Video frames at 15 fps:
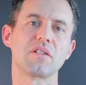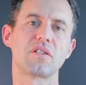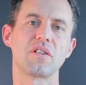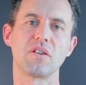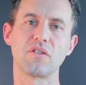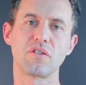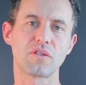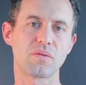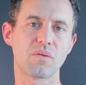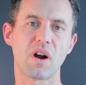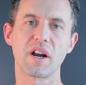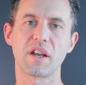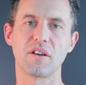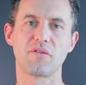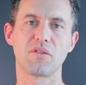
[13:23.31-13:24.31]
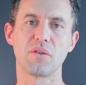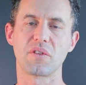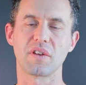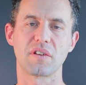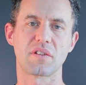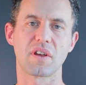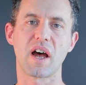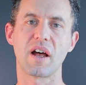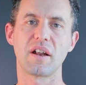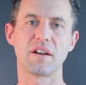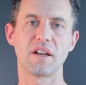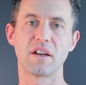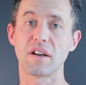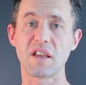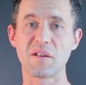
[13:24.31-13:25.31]
So just writing a few things
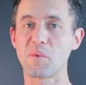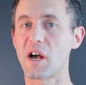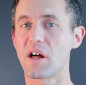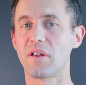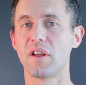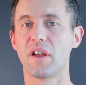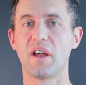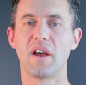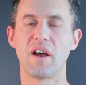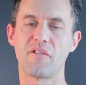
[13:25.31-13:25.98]
out in an email,